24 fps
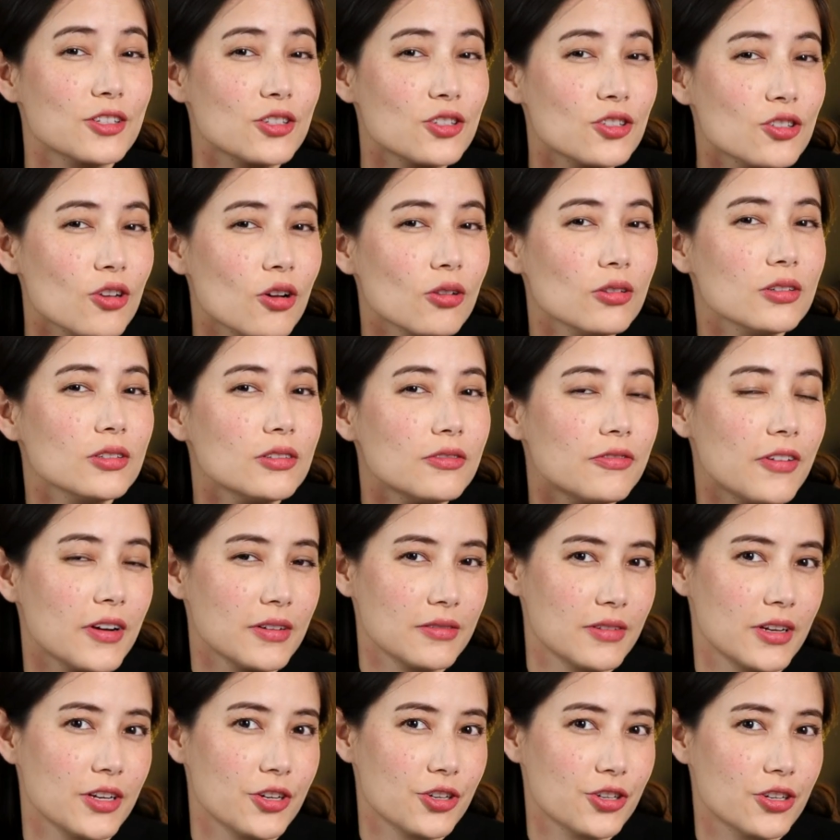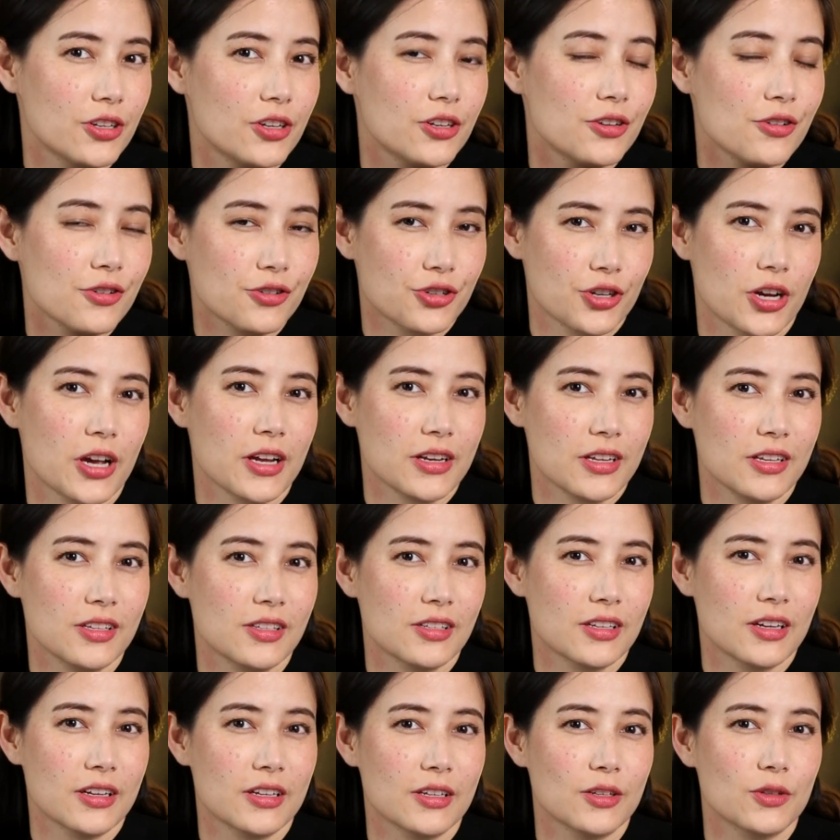a solid foundation in your Chinese
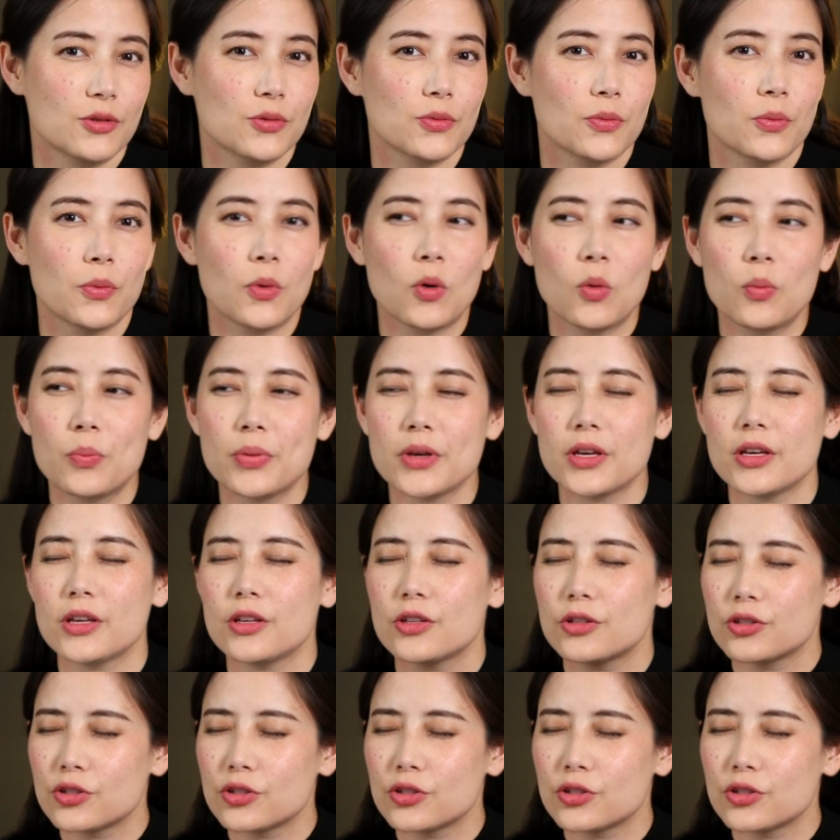studies will be